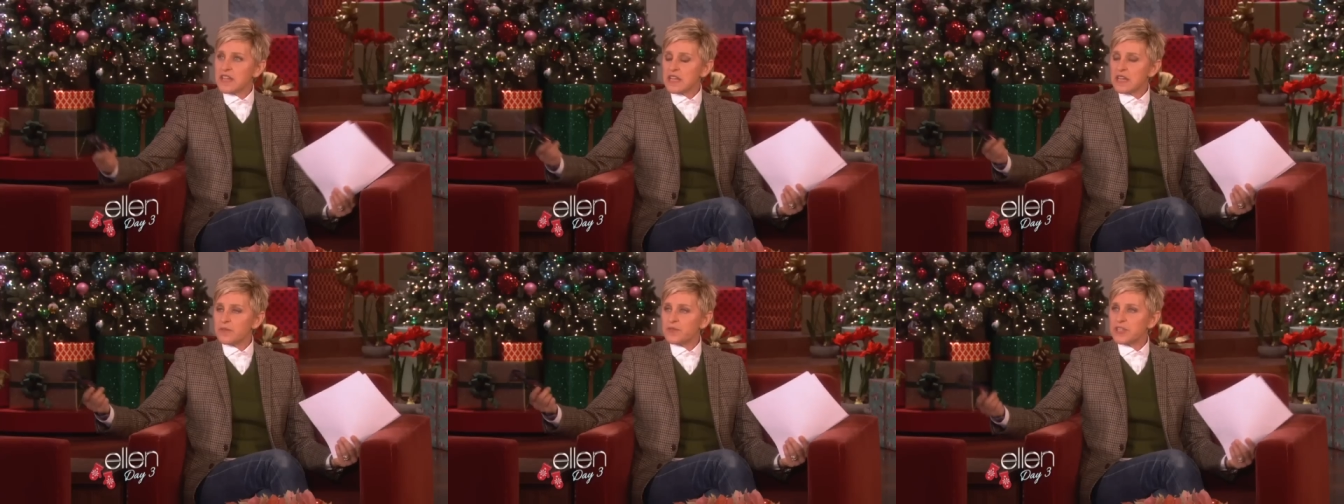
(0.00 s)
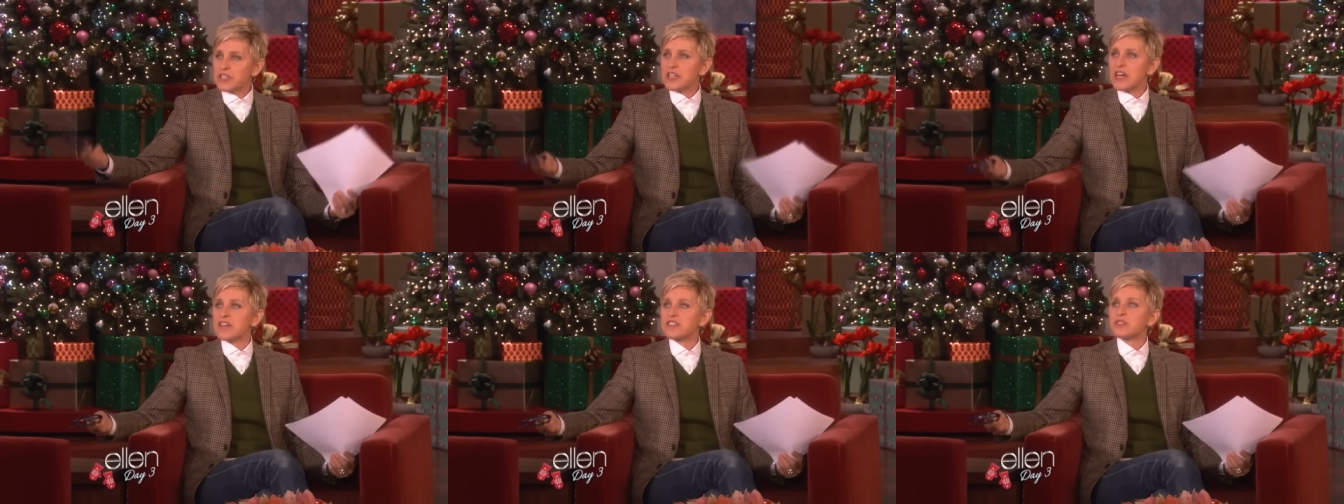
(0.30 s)
then if
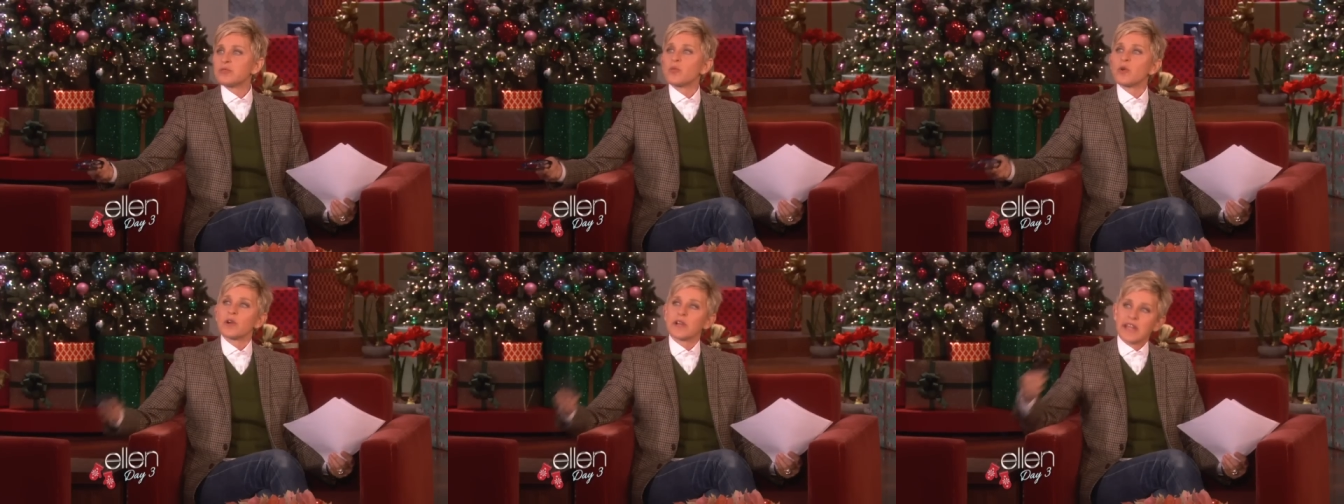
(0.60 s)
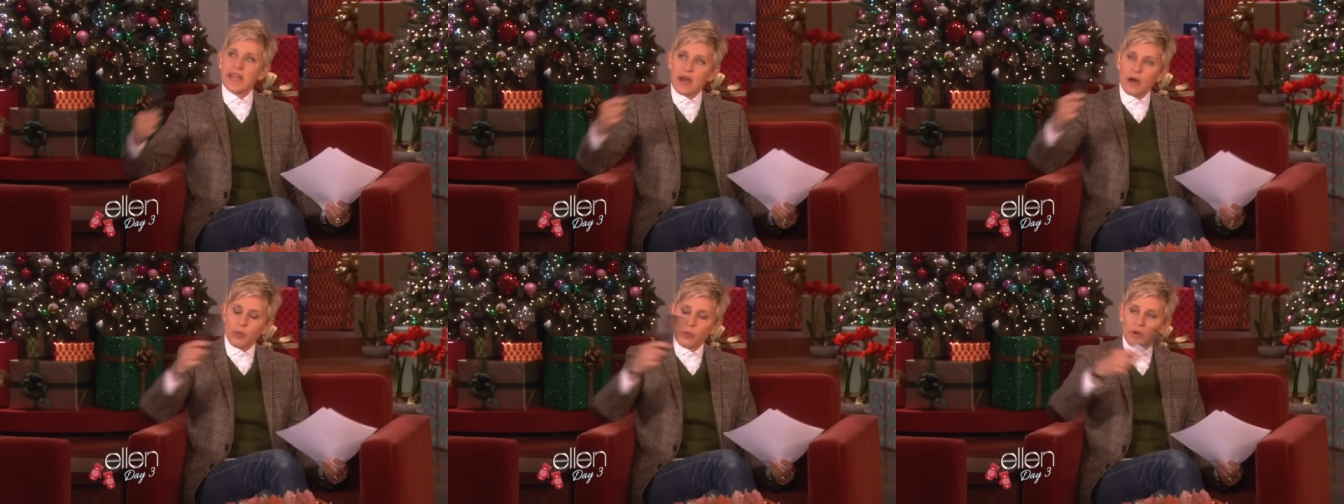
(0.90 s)
it doesn't
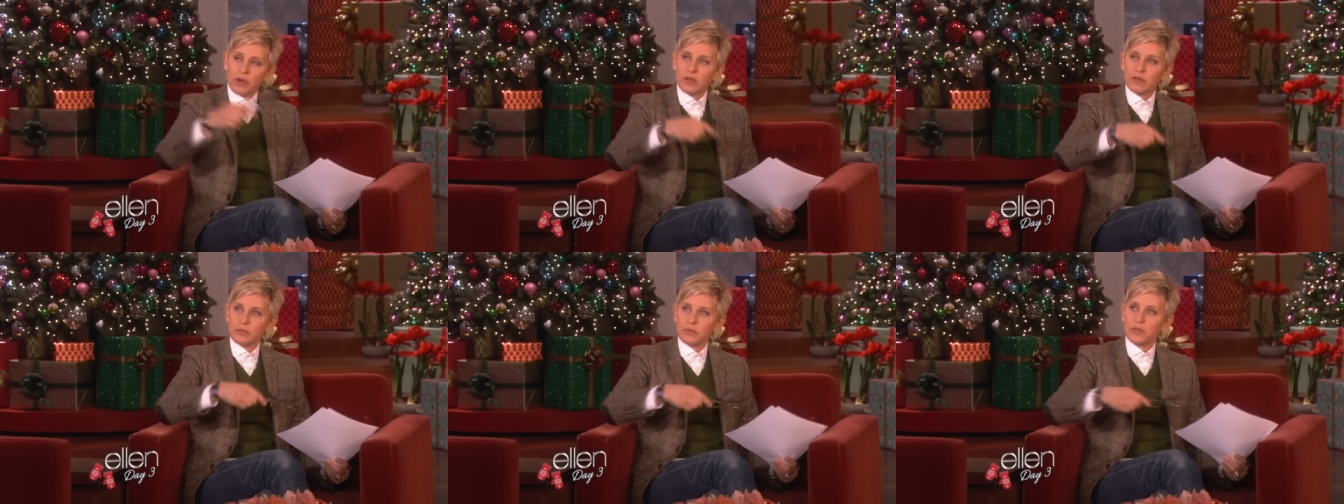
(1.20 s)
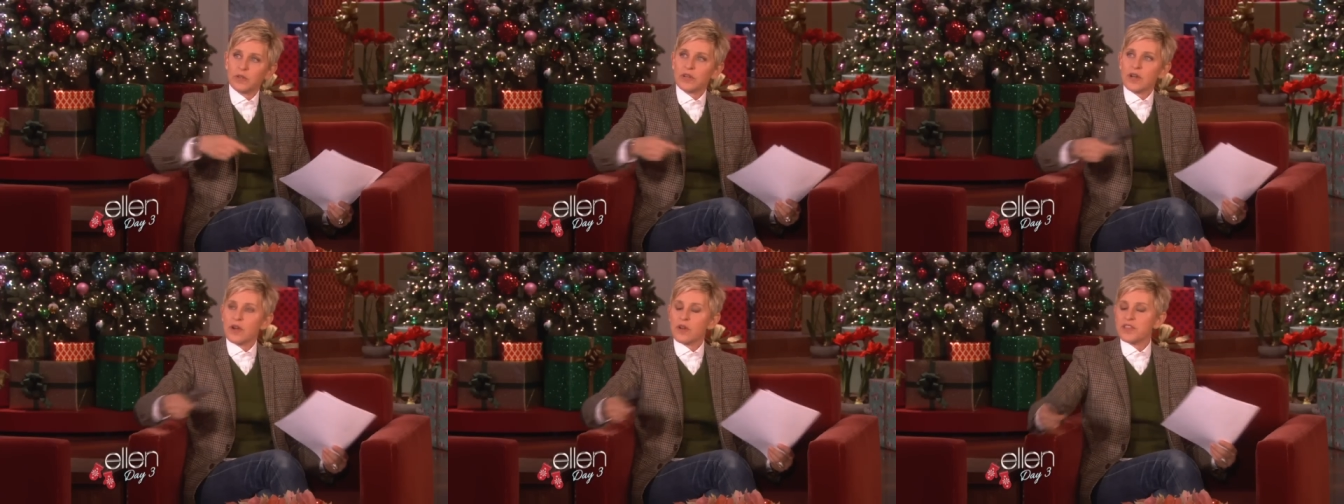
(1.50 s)
work out, we'll,
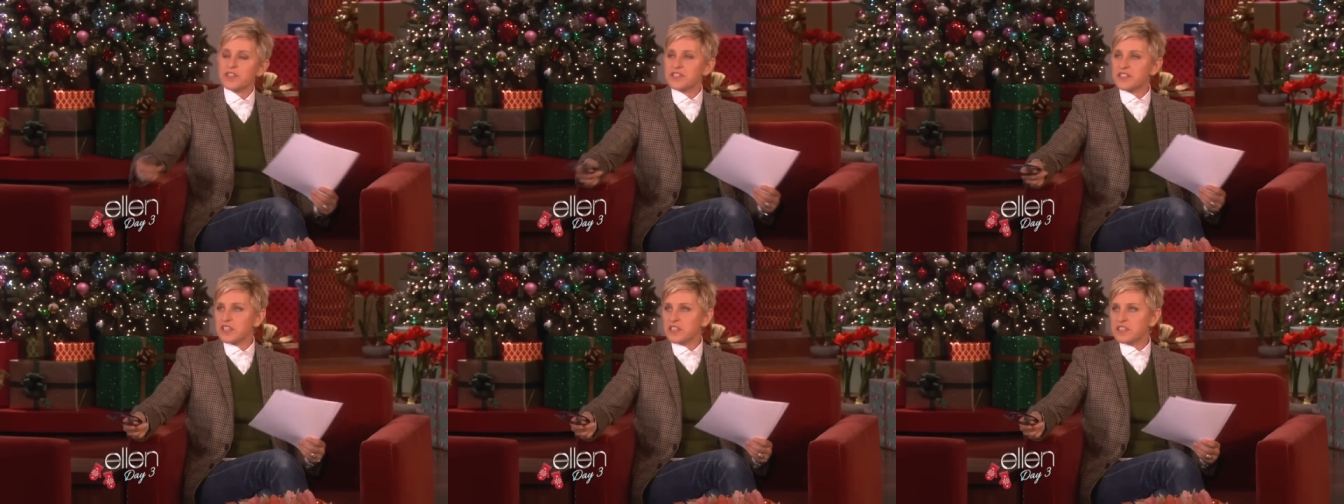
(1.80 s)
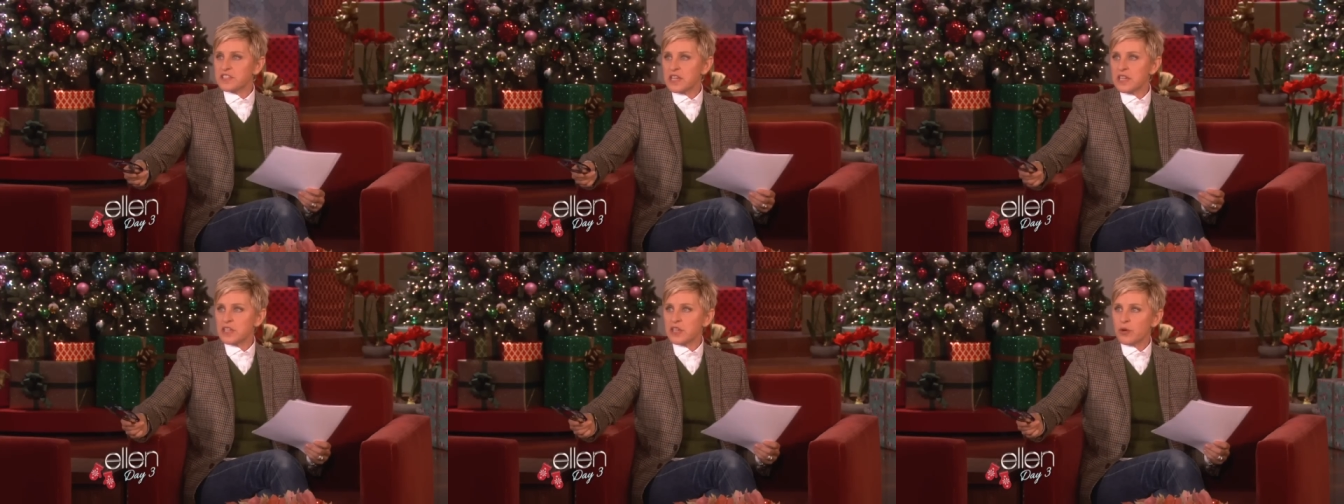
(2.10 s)
we'll go to the
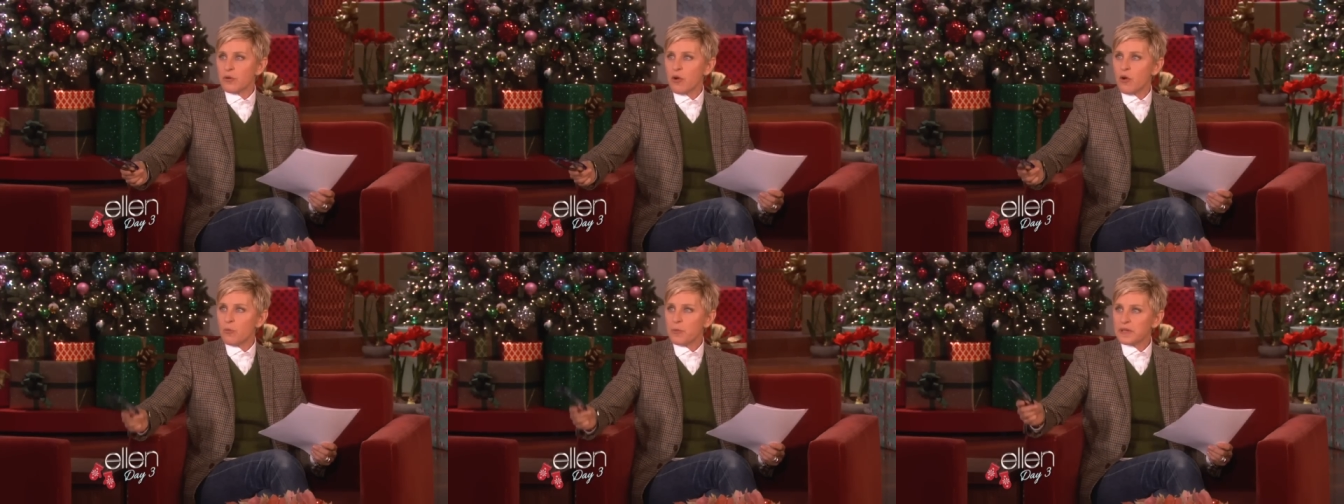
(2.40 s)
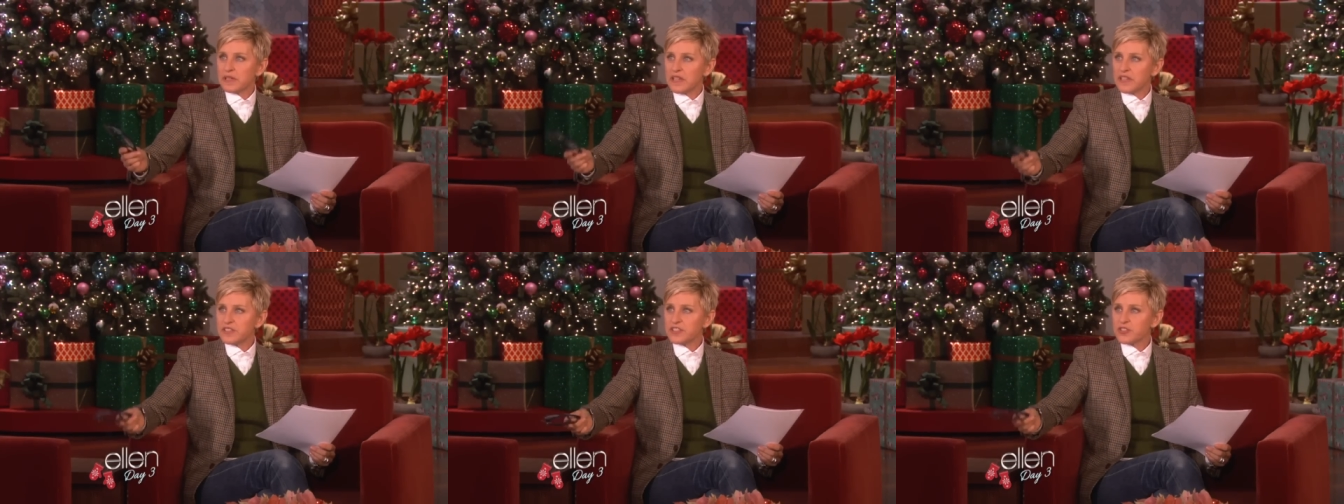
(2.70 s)
16-year-old,
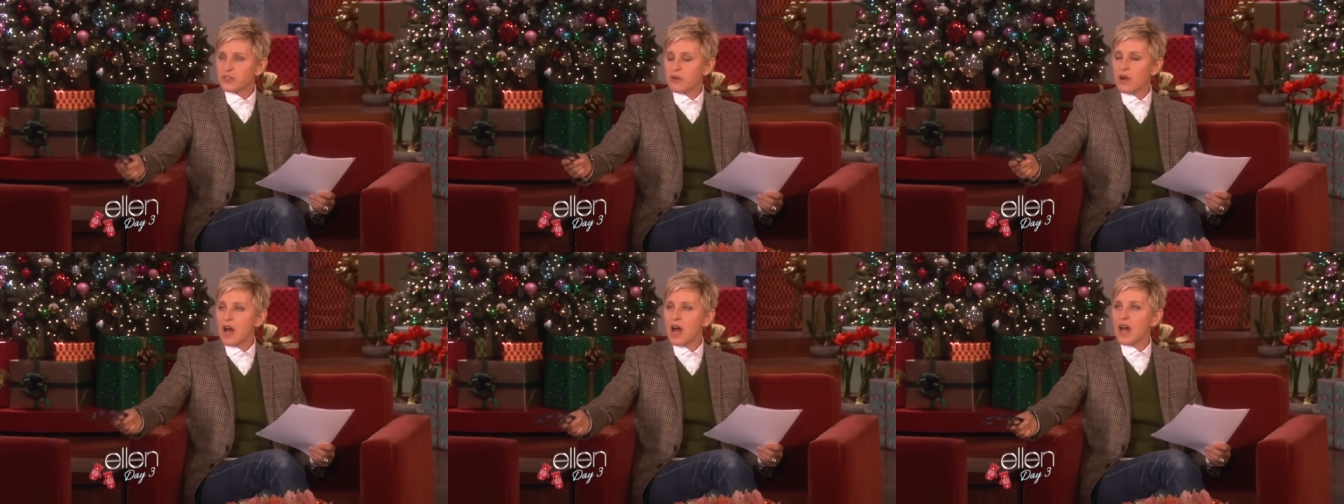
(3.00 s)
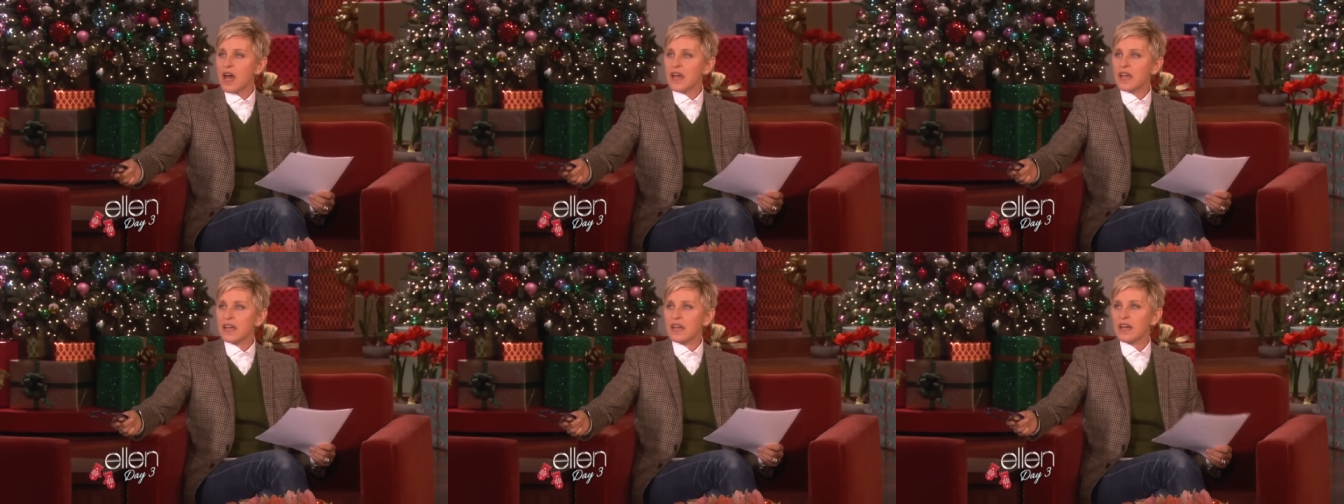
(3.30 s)
but let's
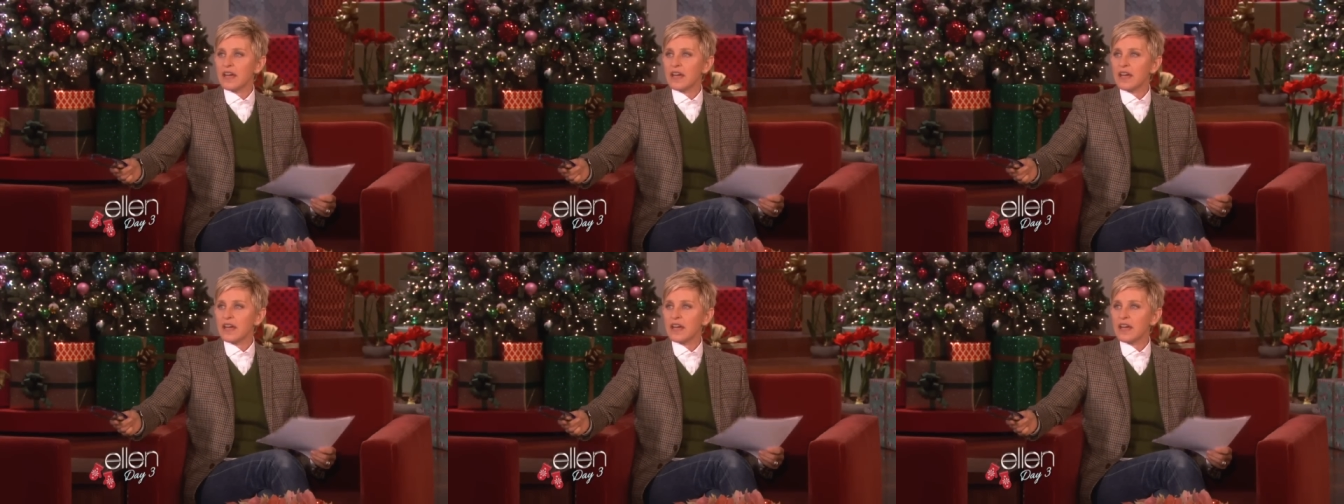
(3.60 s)
try.